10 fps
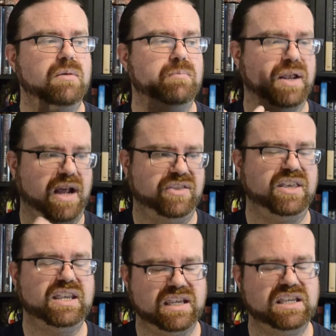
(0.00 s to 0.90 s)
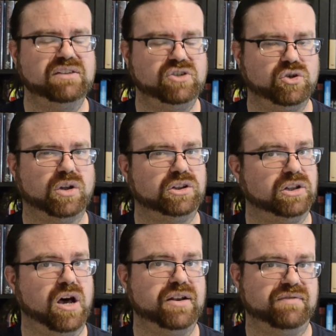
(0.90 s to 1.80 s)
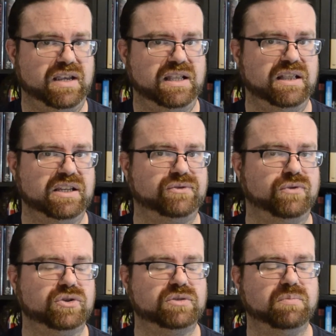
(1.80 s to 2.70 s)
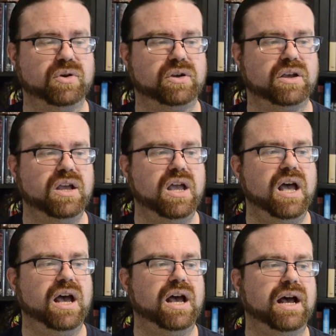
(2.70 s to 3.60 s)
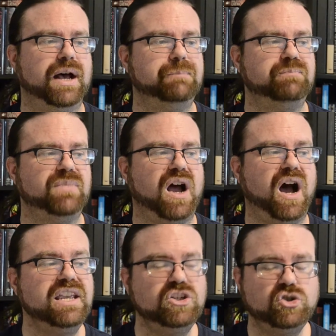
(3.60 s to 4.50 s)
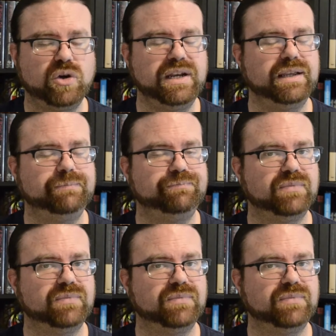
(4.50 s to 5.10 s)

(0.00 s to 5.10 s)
But I think it gives you a lot of it in this first book. I enjoyed it.